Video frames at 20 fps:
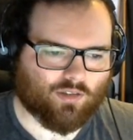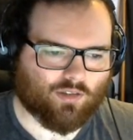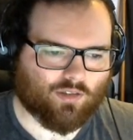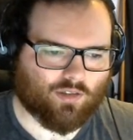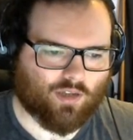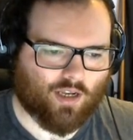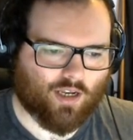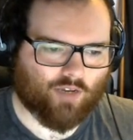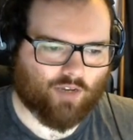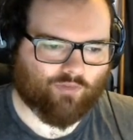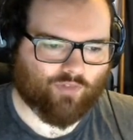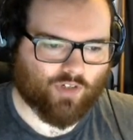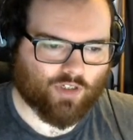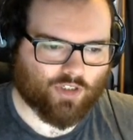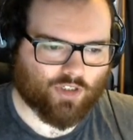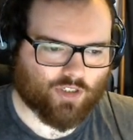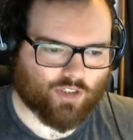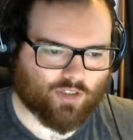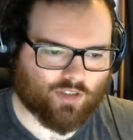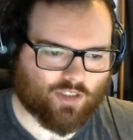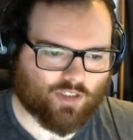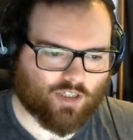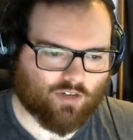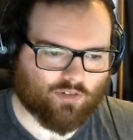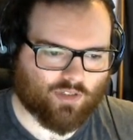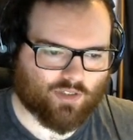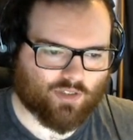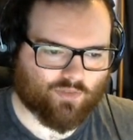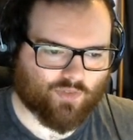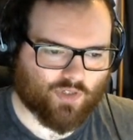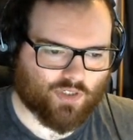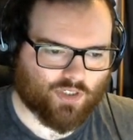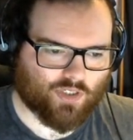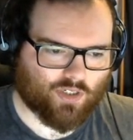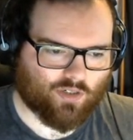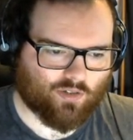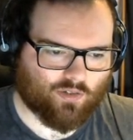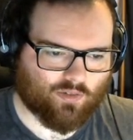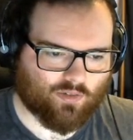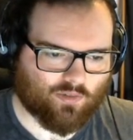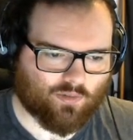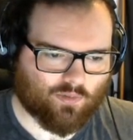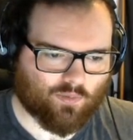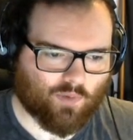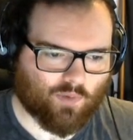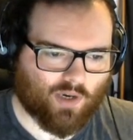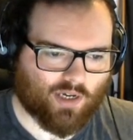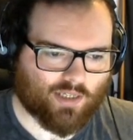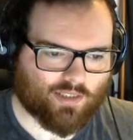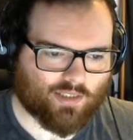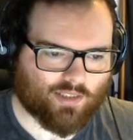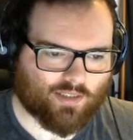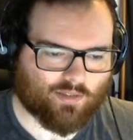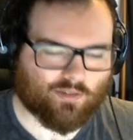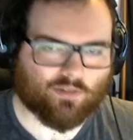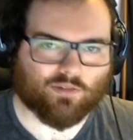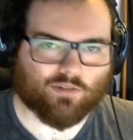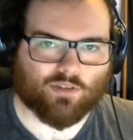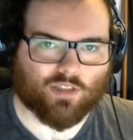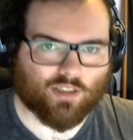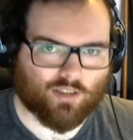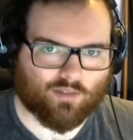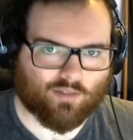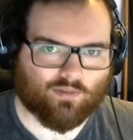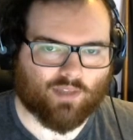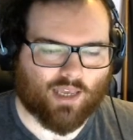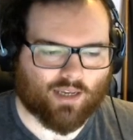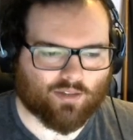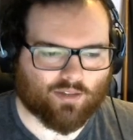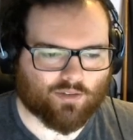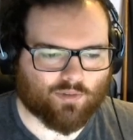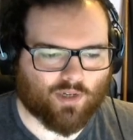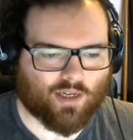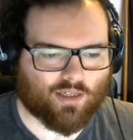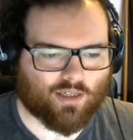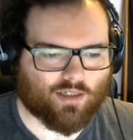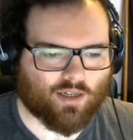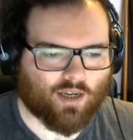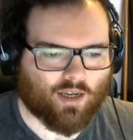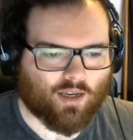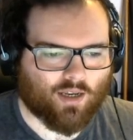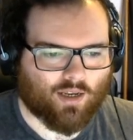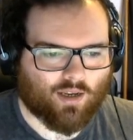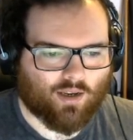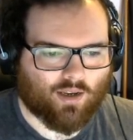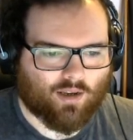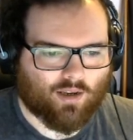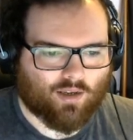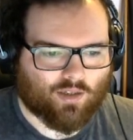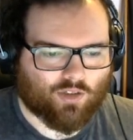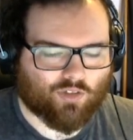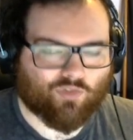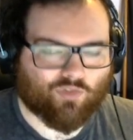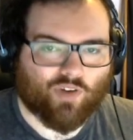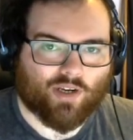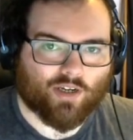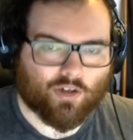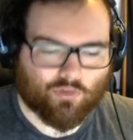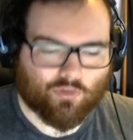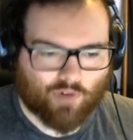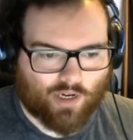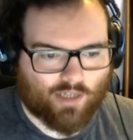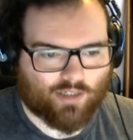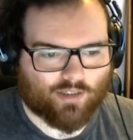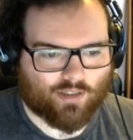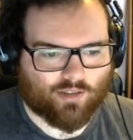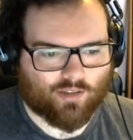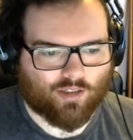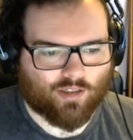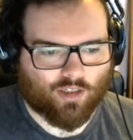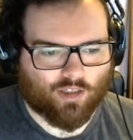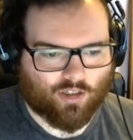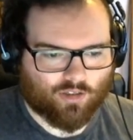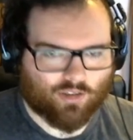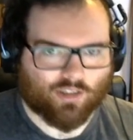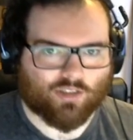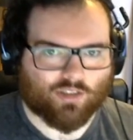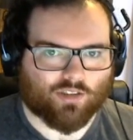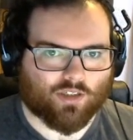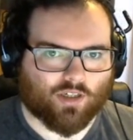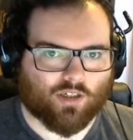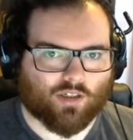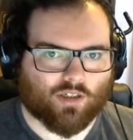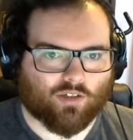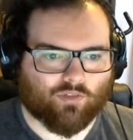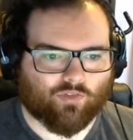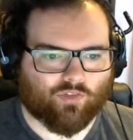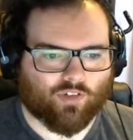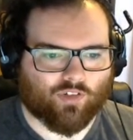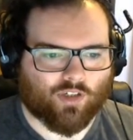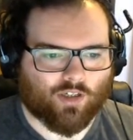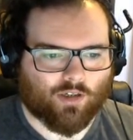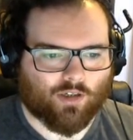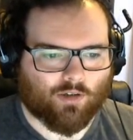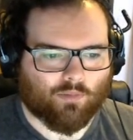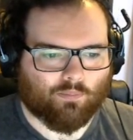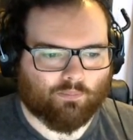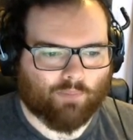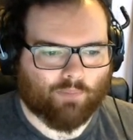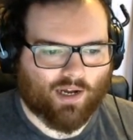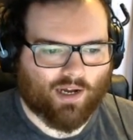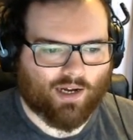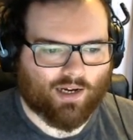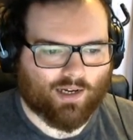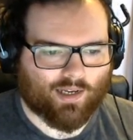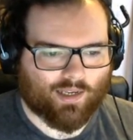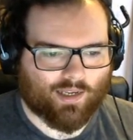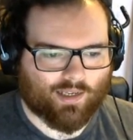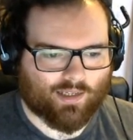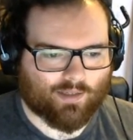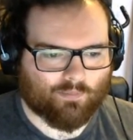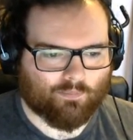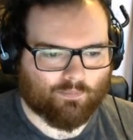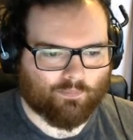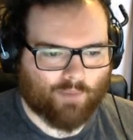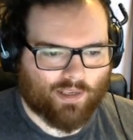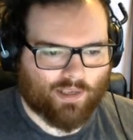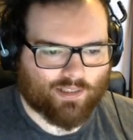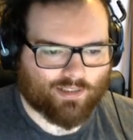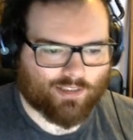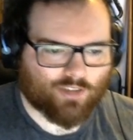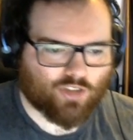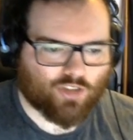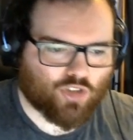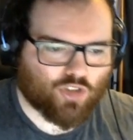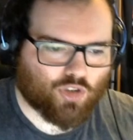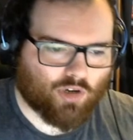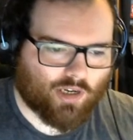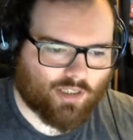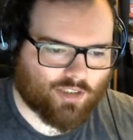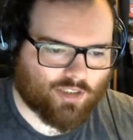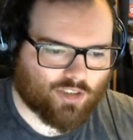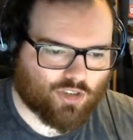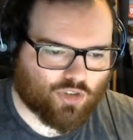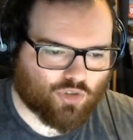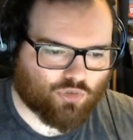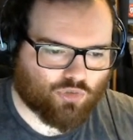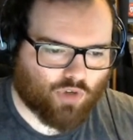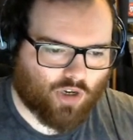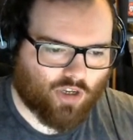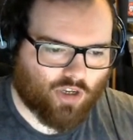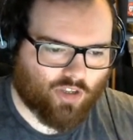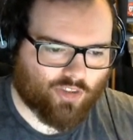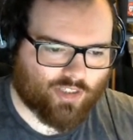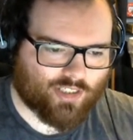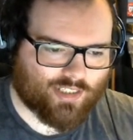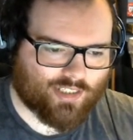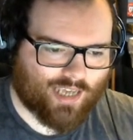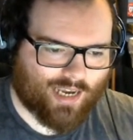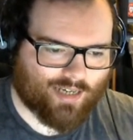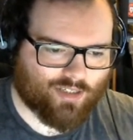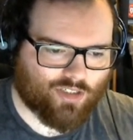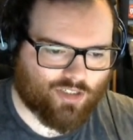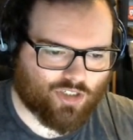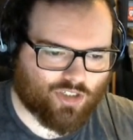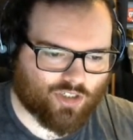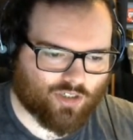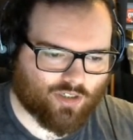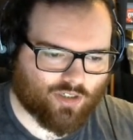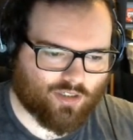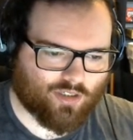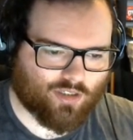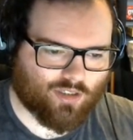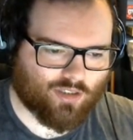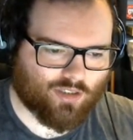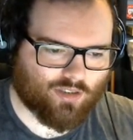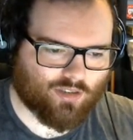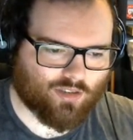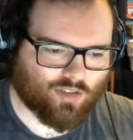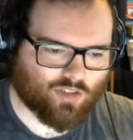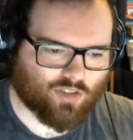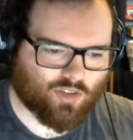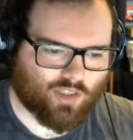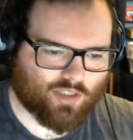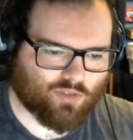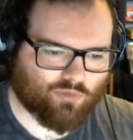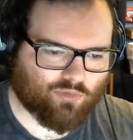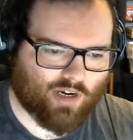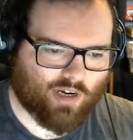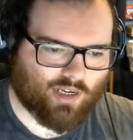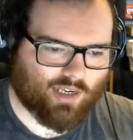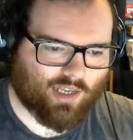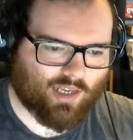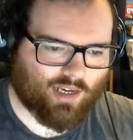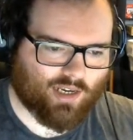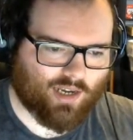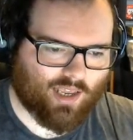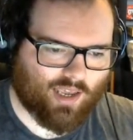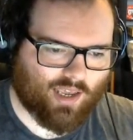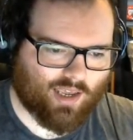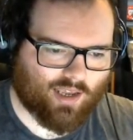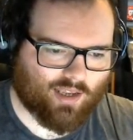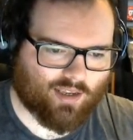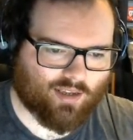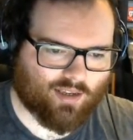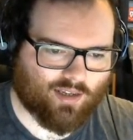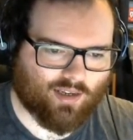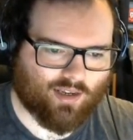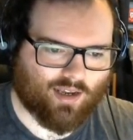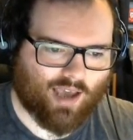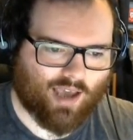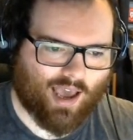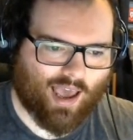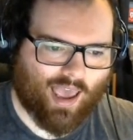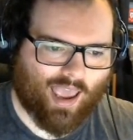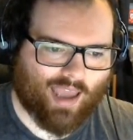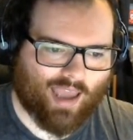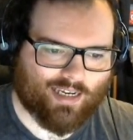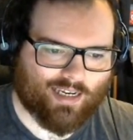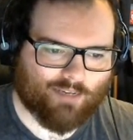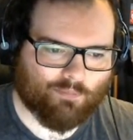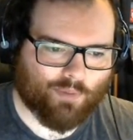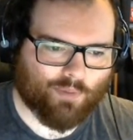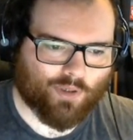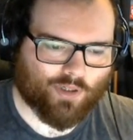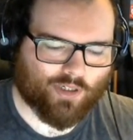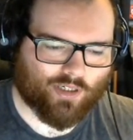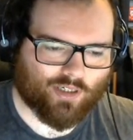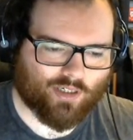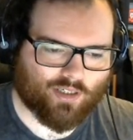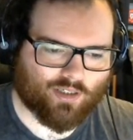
a function. So there's a function y is equal to x squared. You'll find a gradient along this curve by basically just trying to draw the tangent, so this red line here, at any point,